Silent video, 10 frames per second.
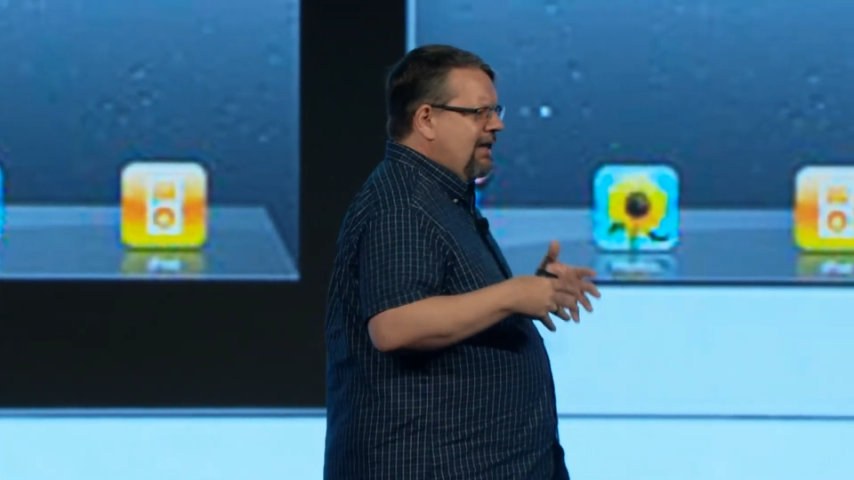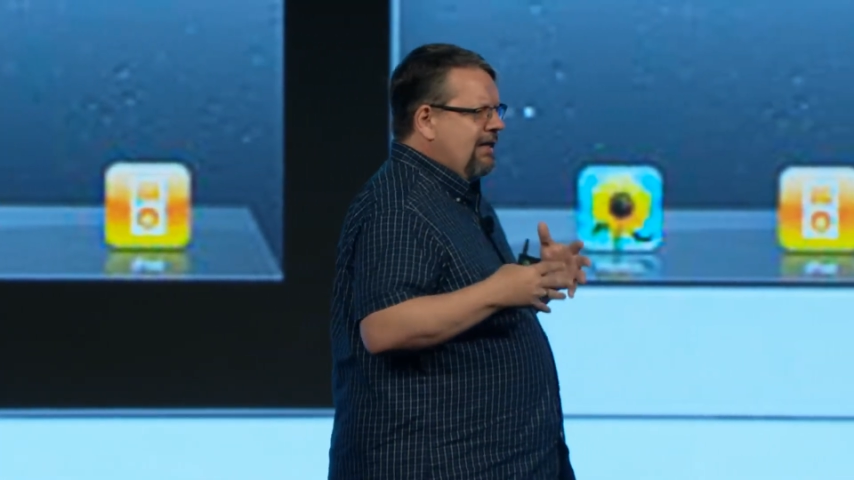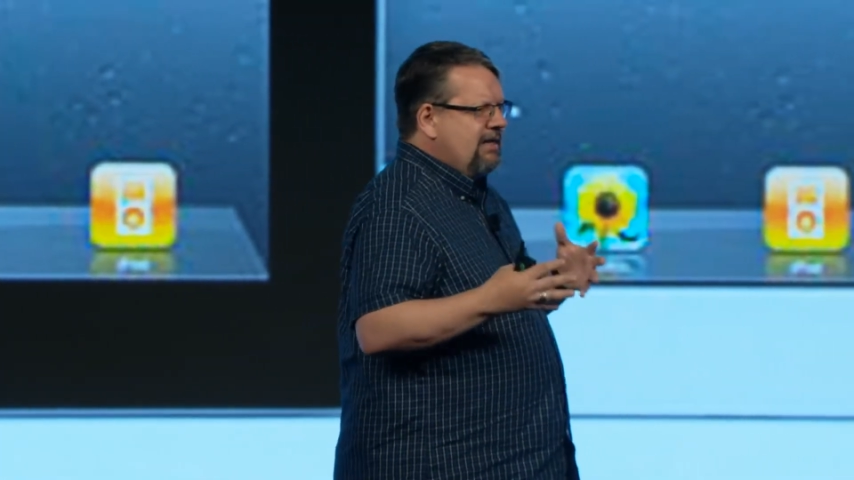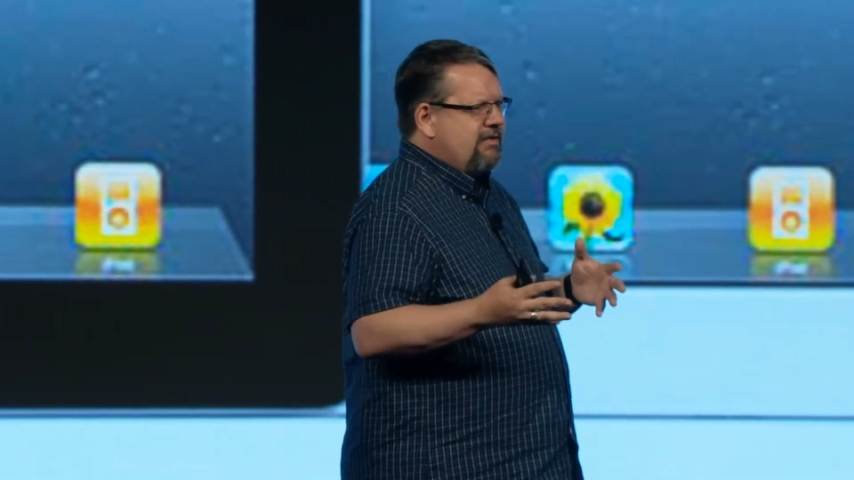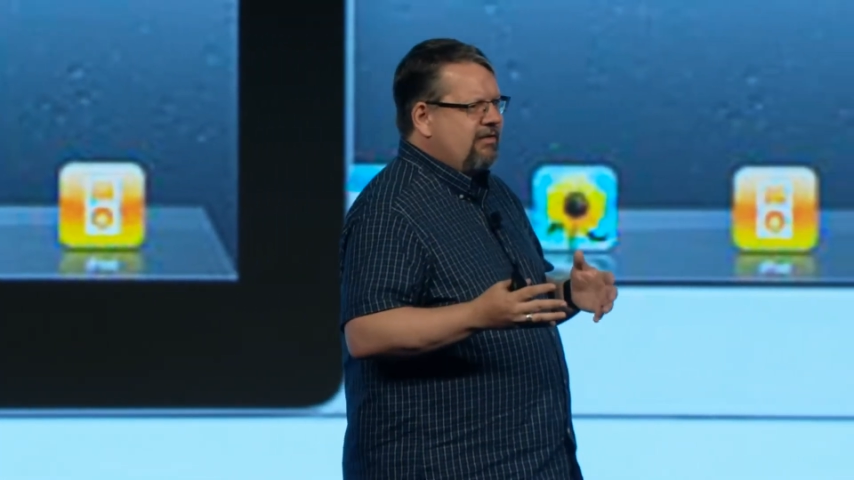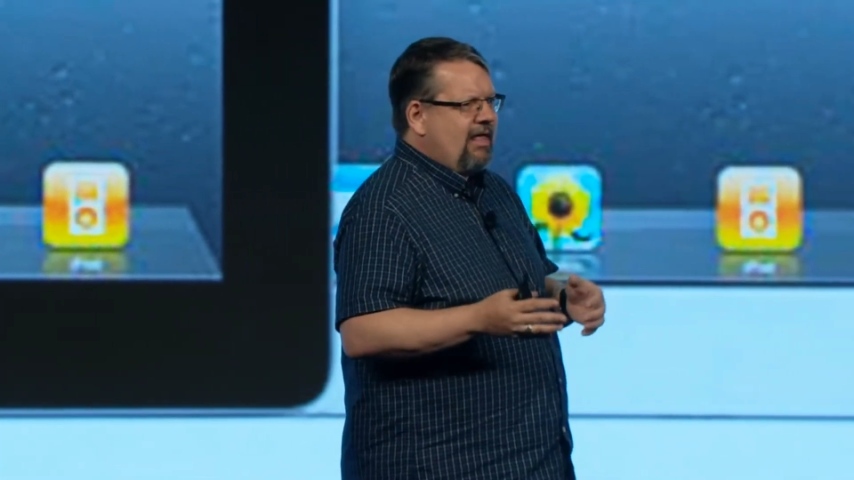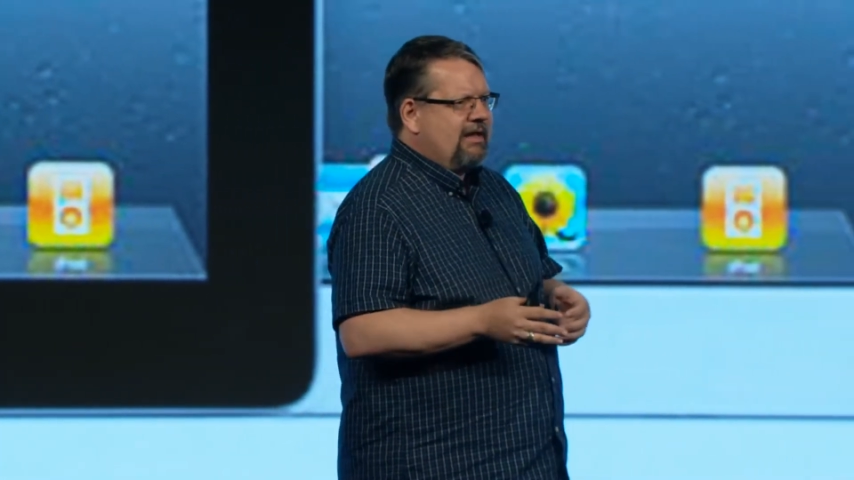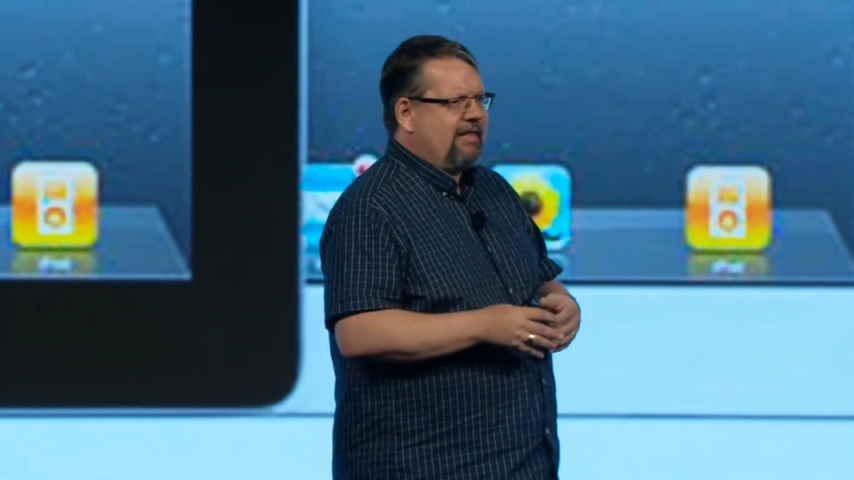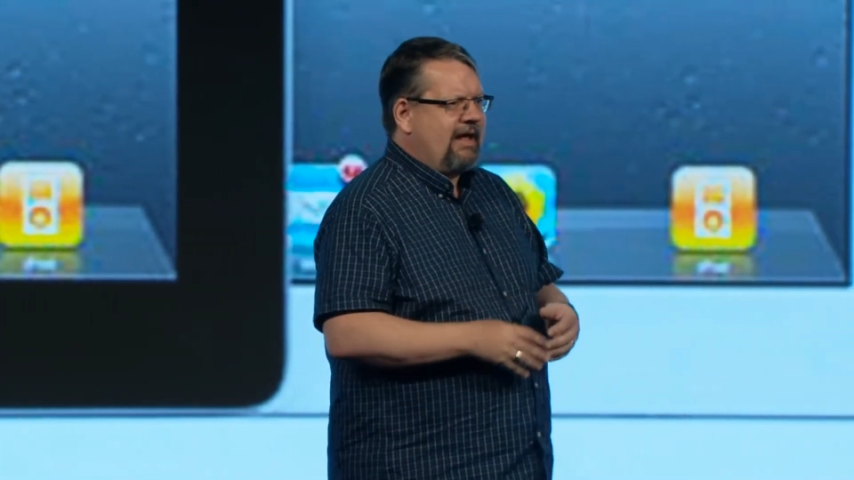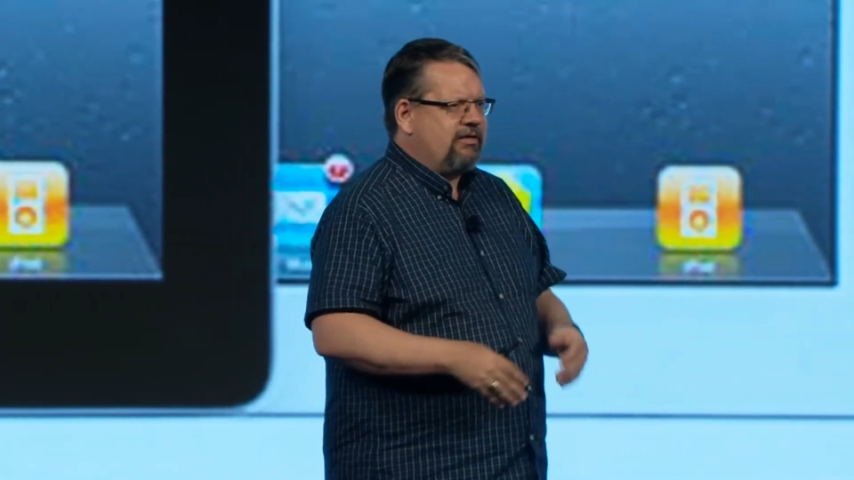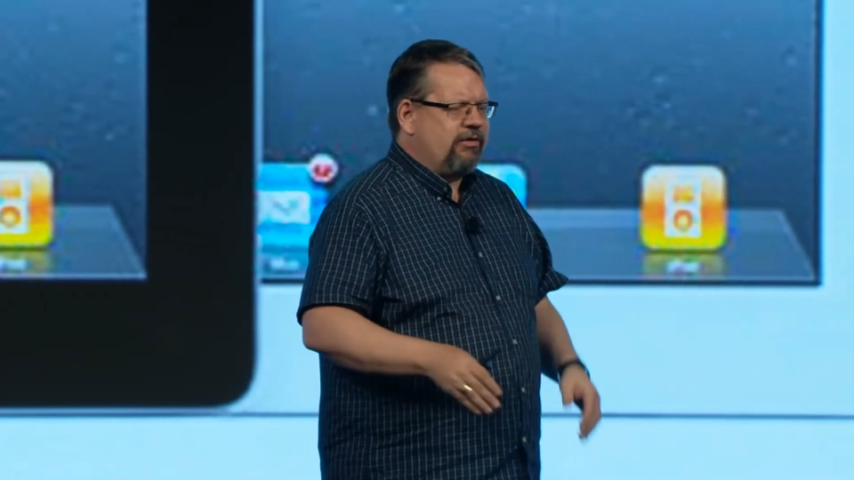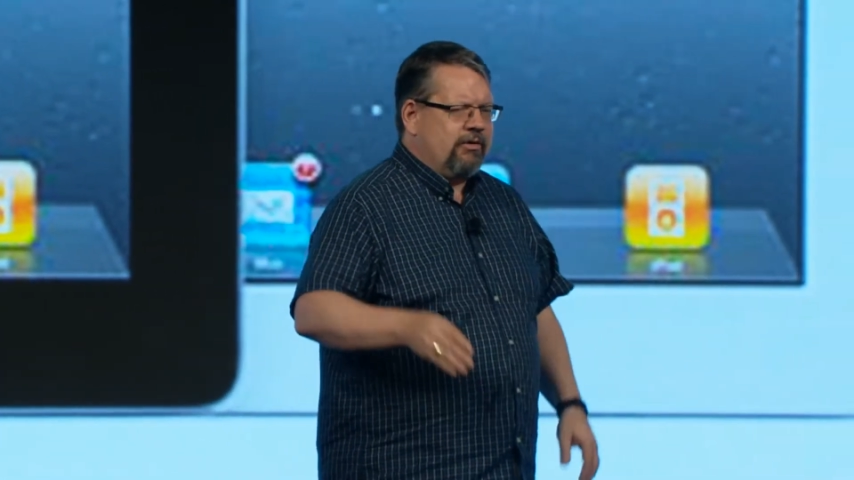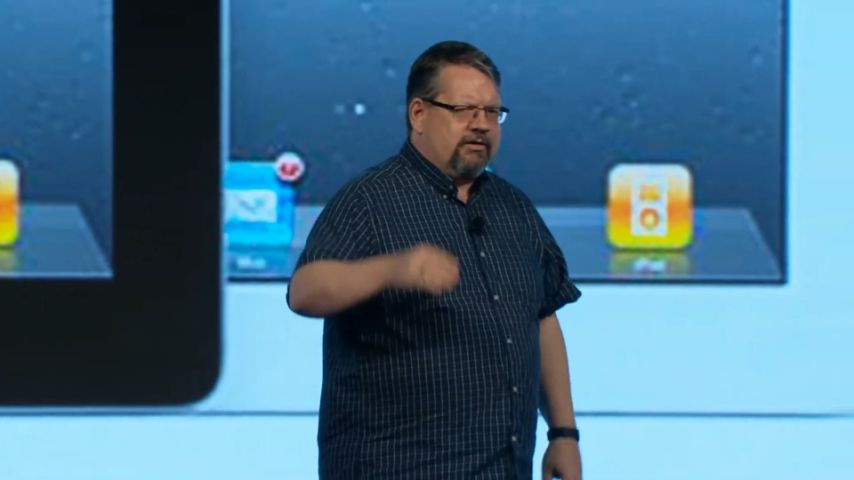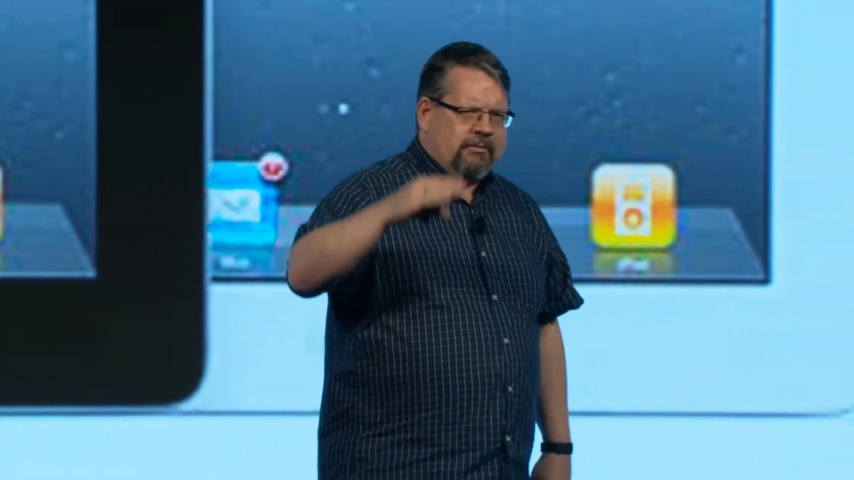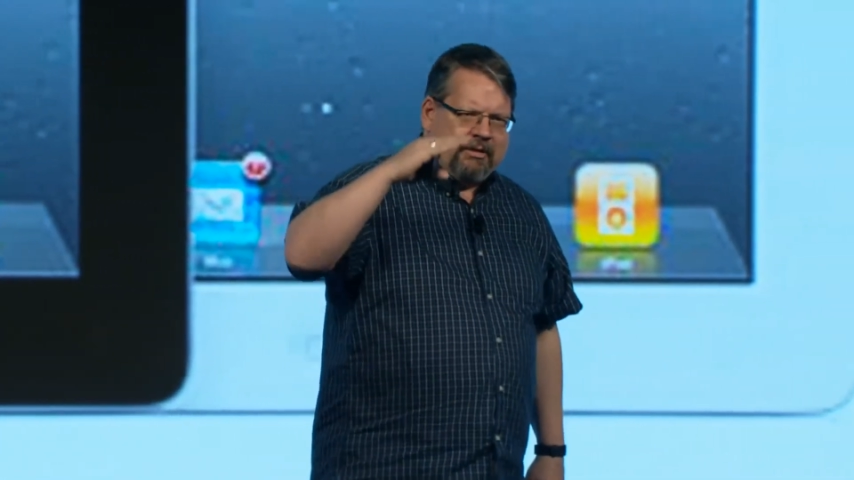He doesn't like that, so
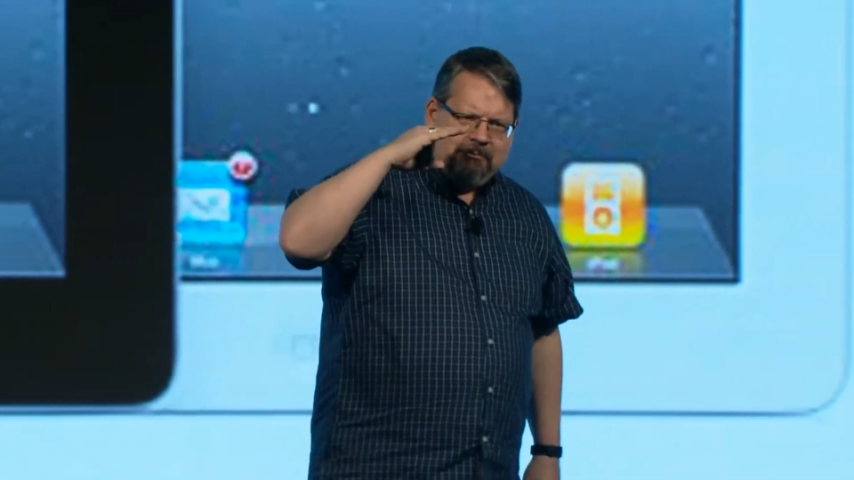he simply